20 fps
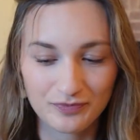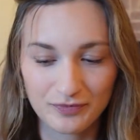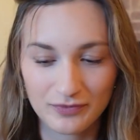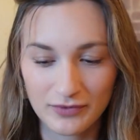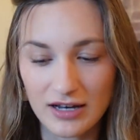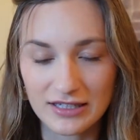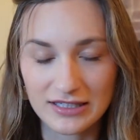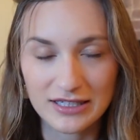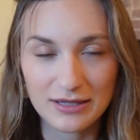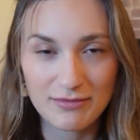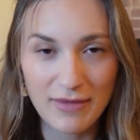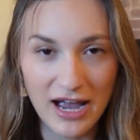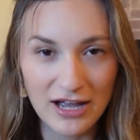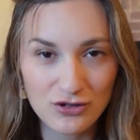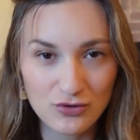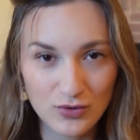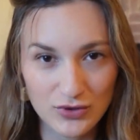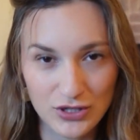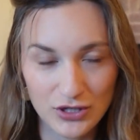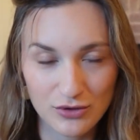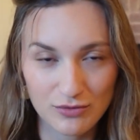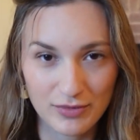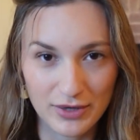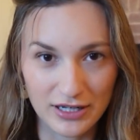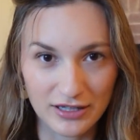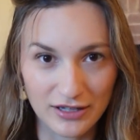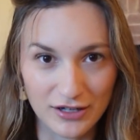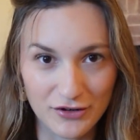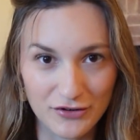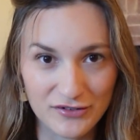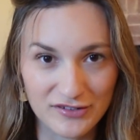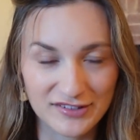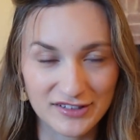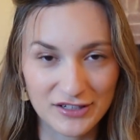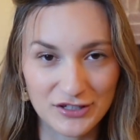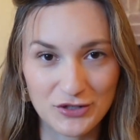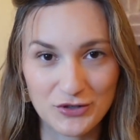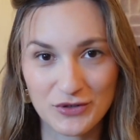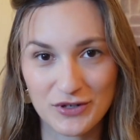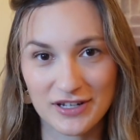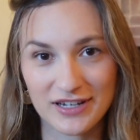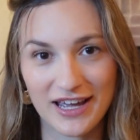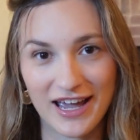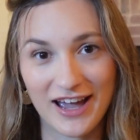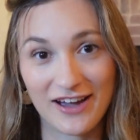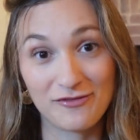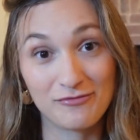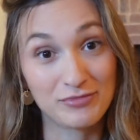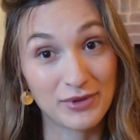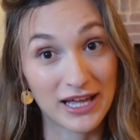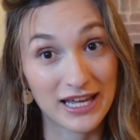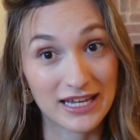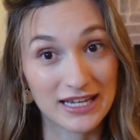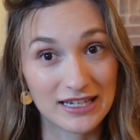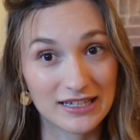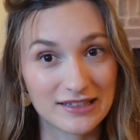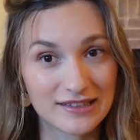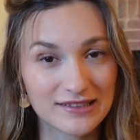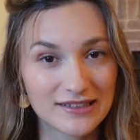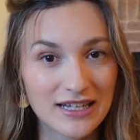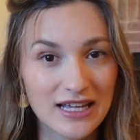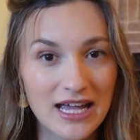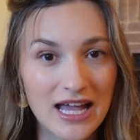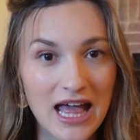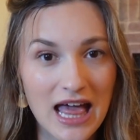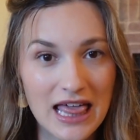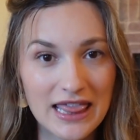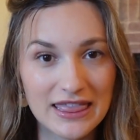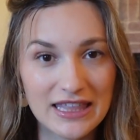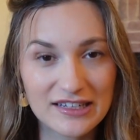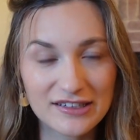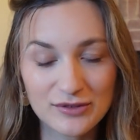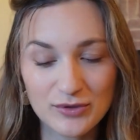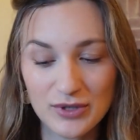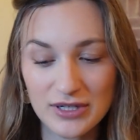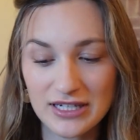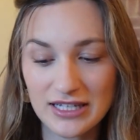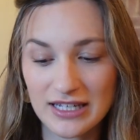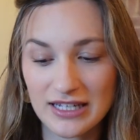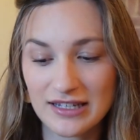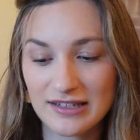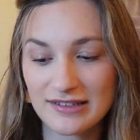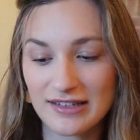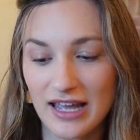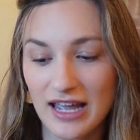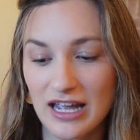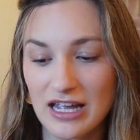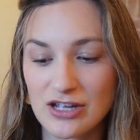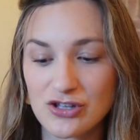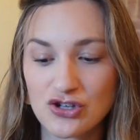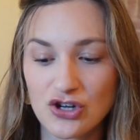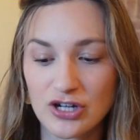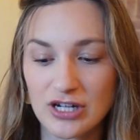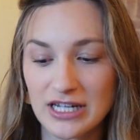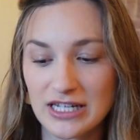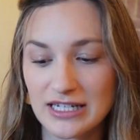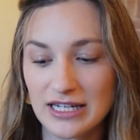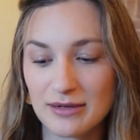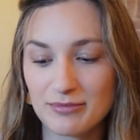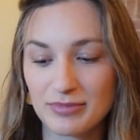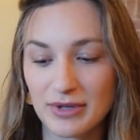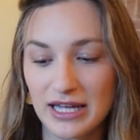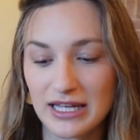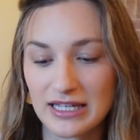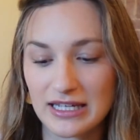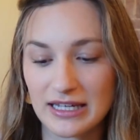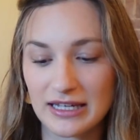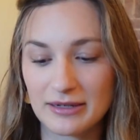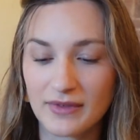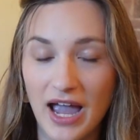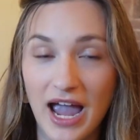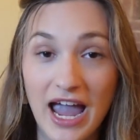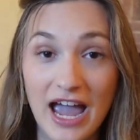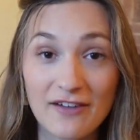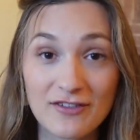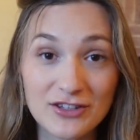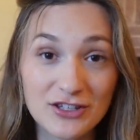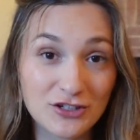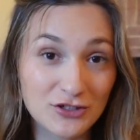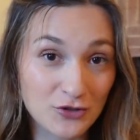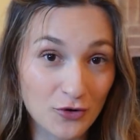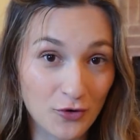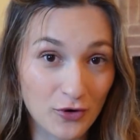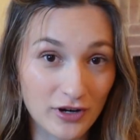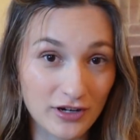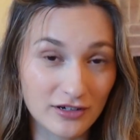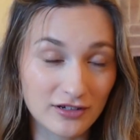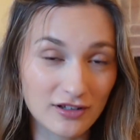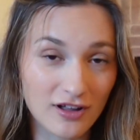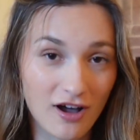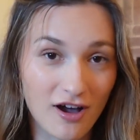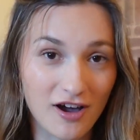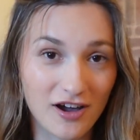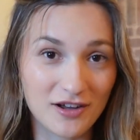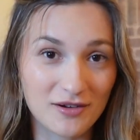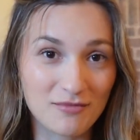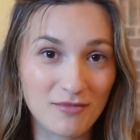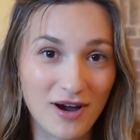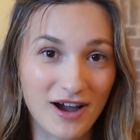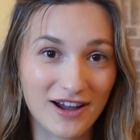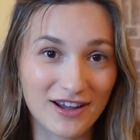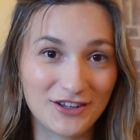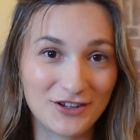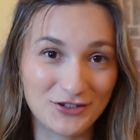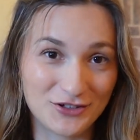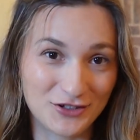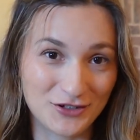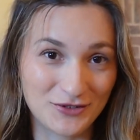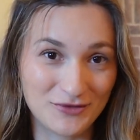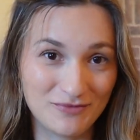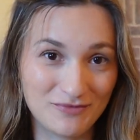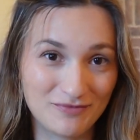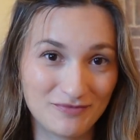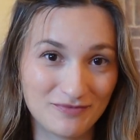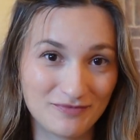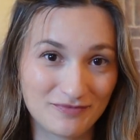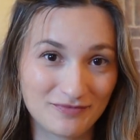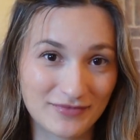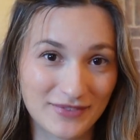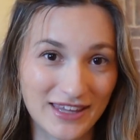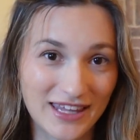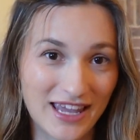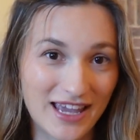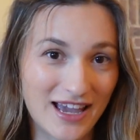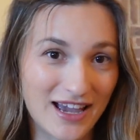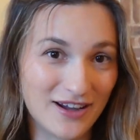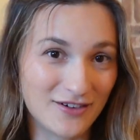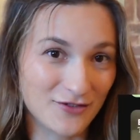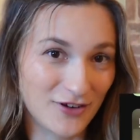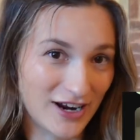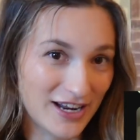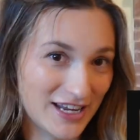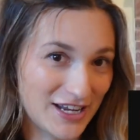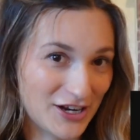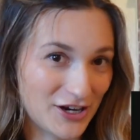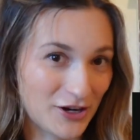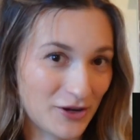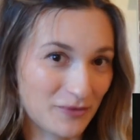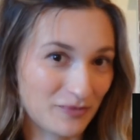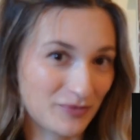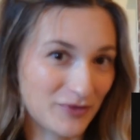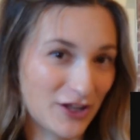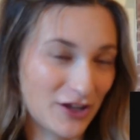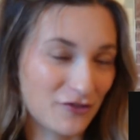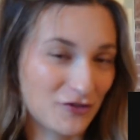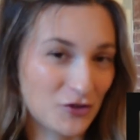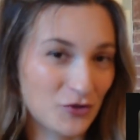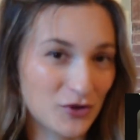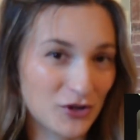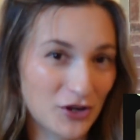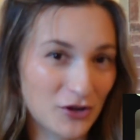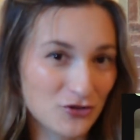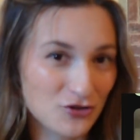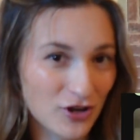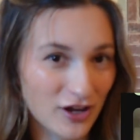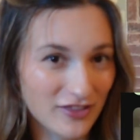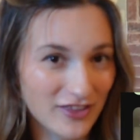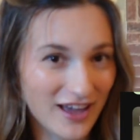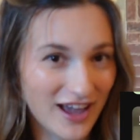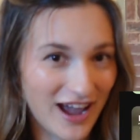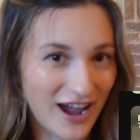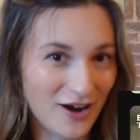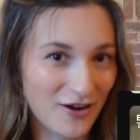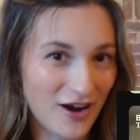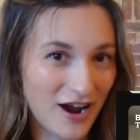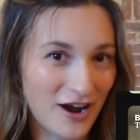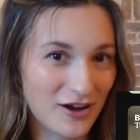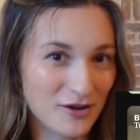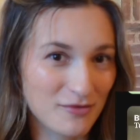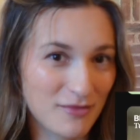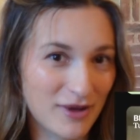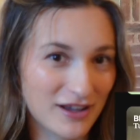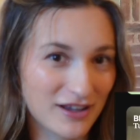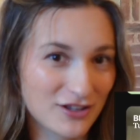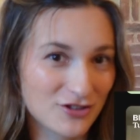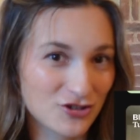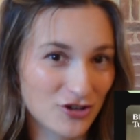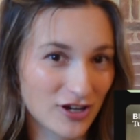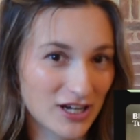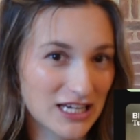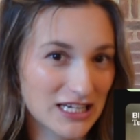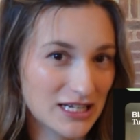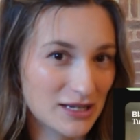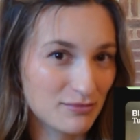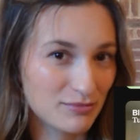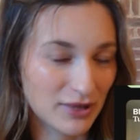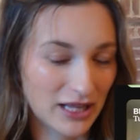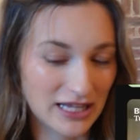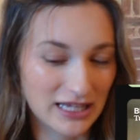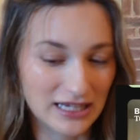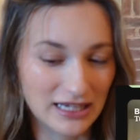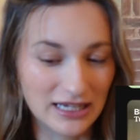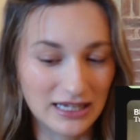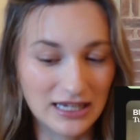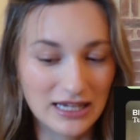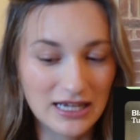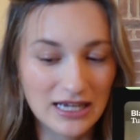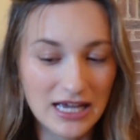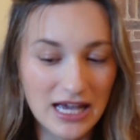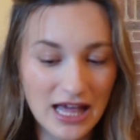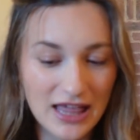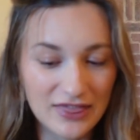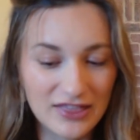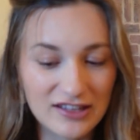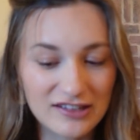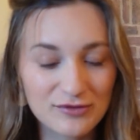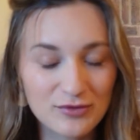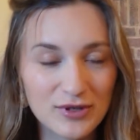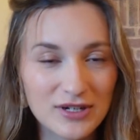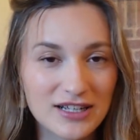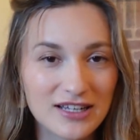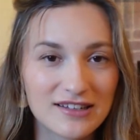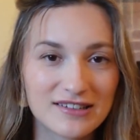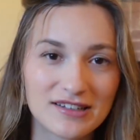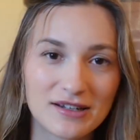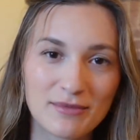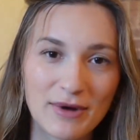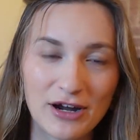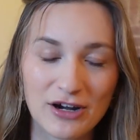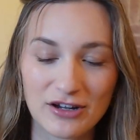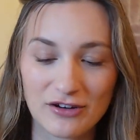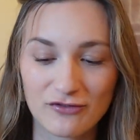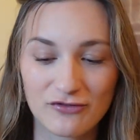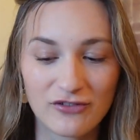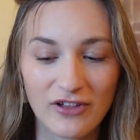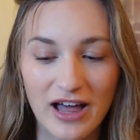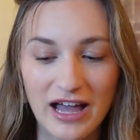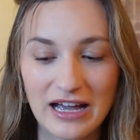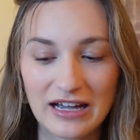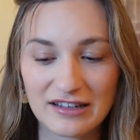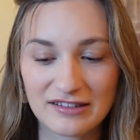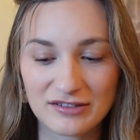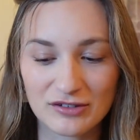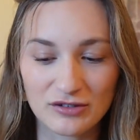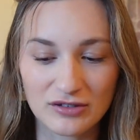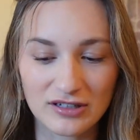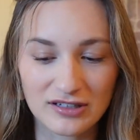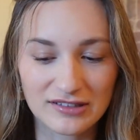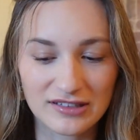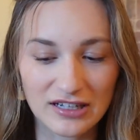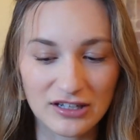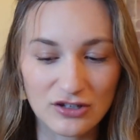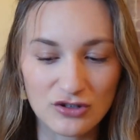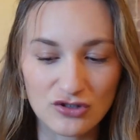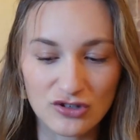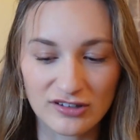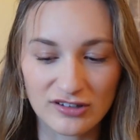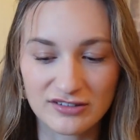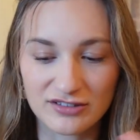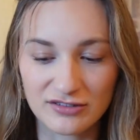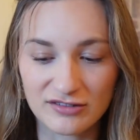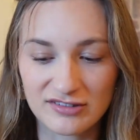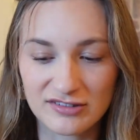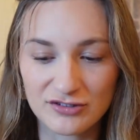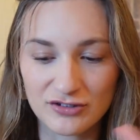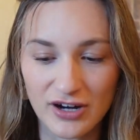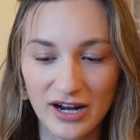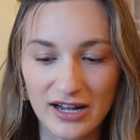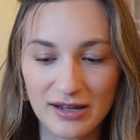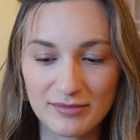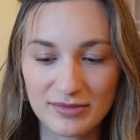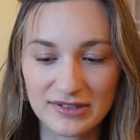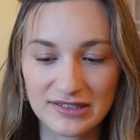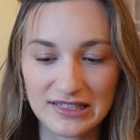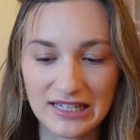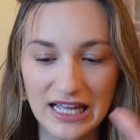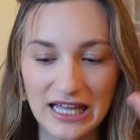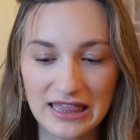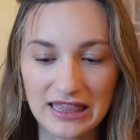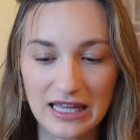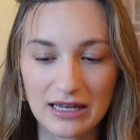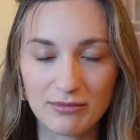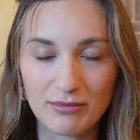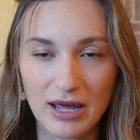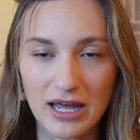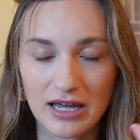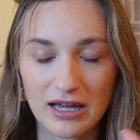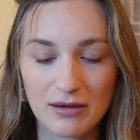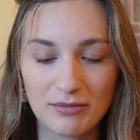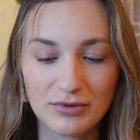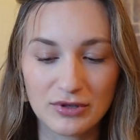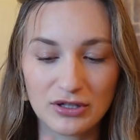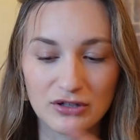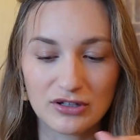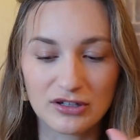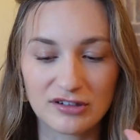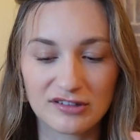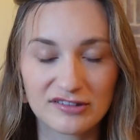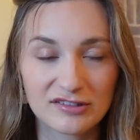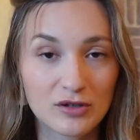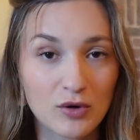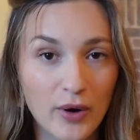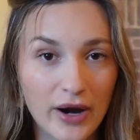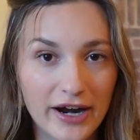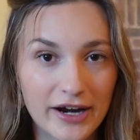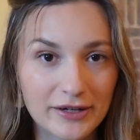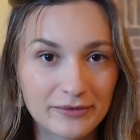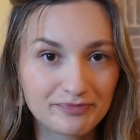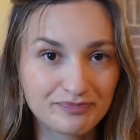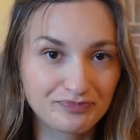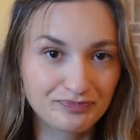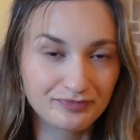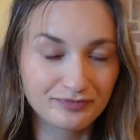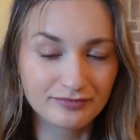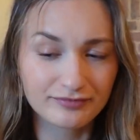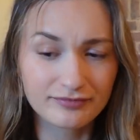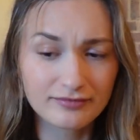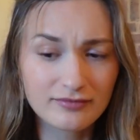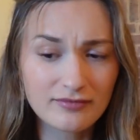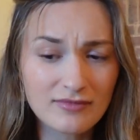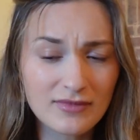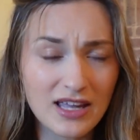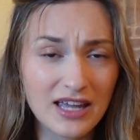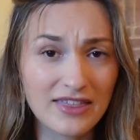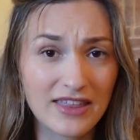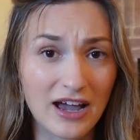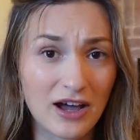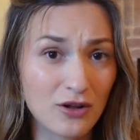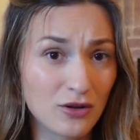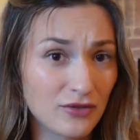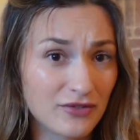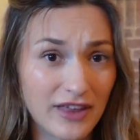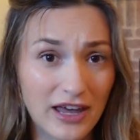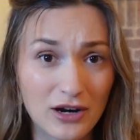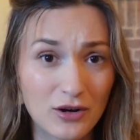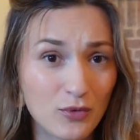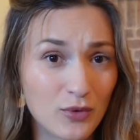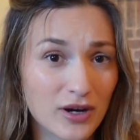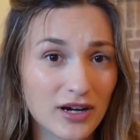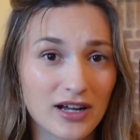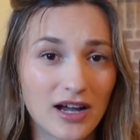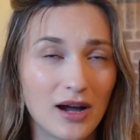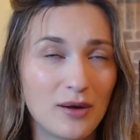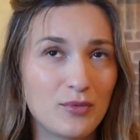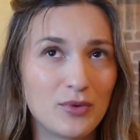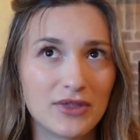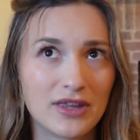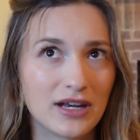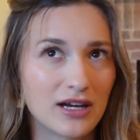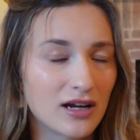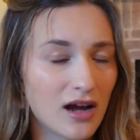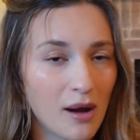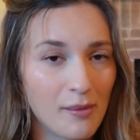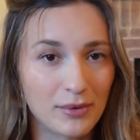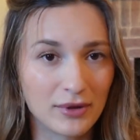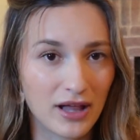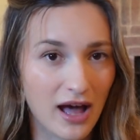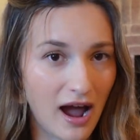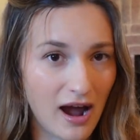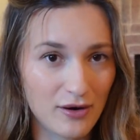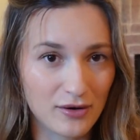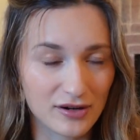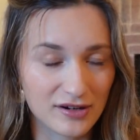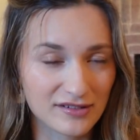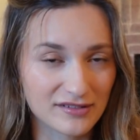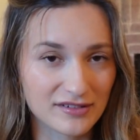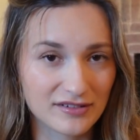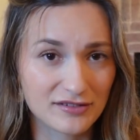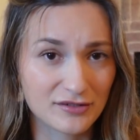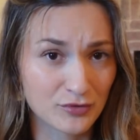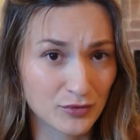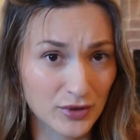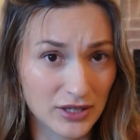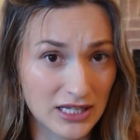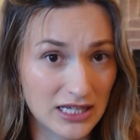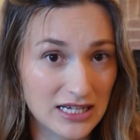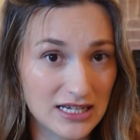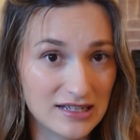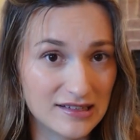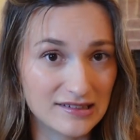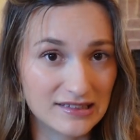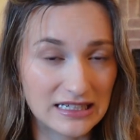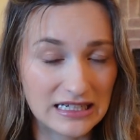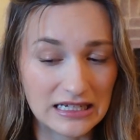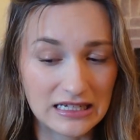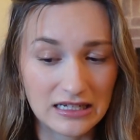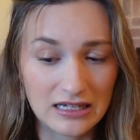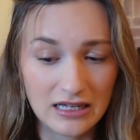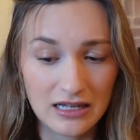And to match with your pillows, you can have blankets. This one is a chunky knit blanket. I have a tutorial on my YouTube right here if you want to go check that out, how to make a chunky knit blanket. This one is an American flag, so it looks like you just do stripes and then make a blue little square. That'll work up within a couple hours. It's really easy.